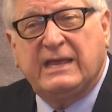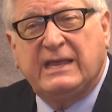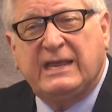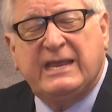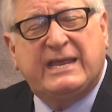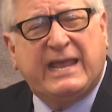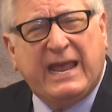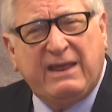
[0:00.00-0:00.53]

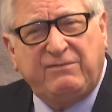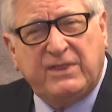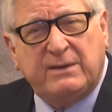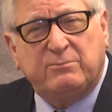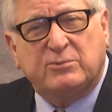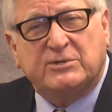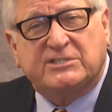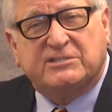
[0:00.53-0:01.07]
He gave
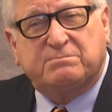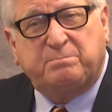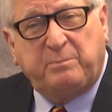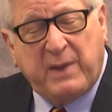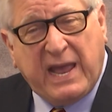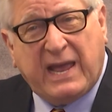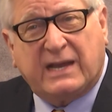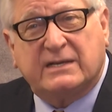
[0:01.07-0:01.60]
them
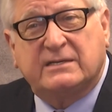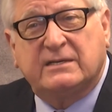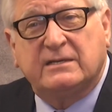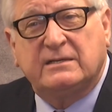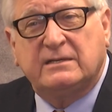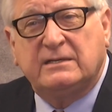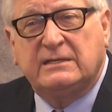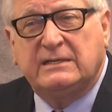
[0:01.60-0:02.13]
respect
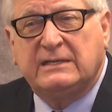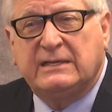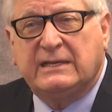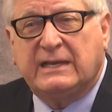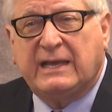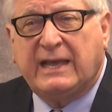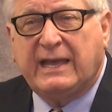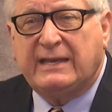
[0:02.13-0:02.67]

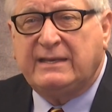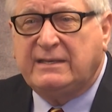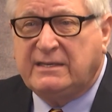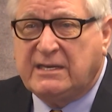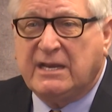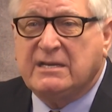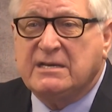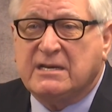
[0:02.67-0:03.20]
and
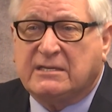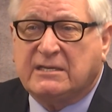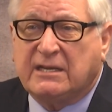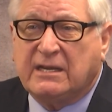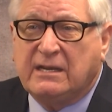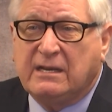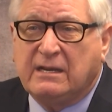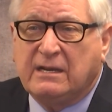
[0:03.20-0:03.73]

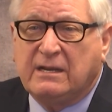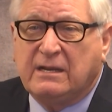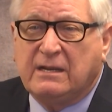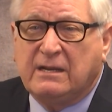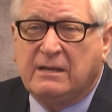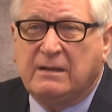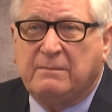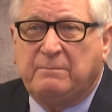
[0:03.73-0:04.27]
dignity
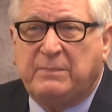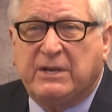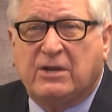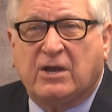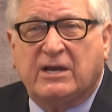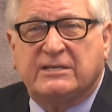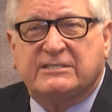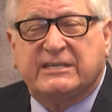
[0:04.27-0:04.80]

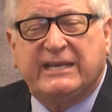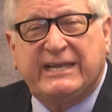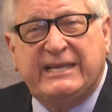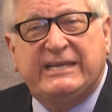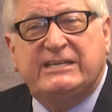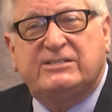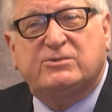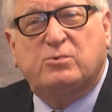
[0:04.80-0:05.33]
because
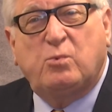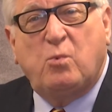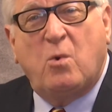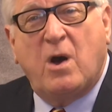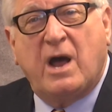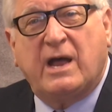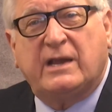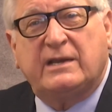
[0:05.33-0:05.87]
each
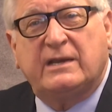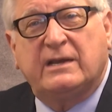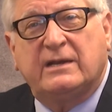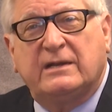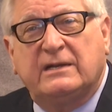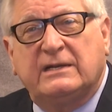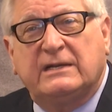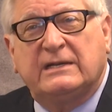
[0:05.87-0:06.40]
one
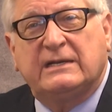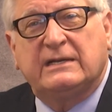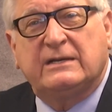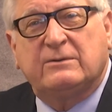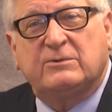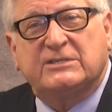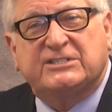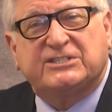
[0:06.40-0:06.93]

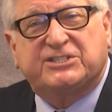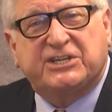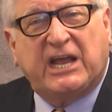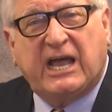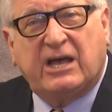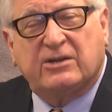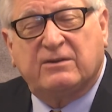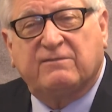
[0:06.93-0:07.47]
was a
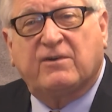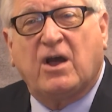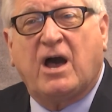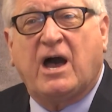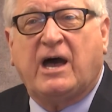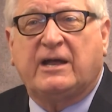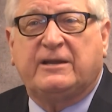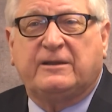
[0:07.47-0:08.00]
child of
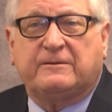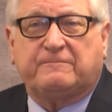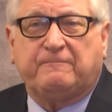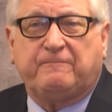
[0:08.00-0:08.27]
God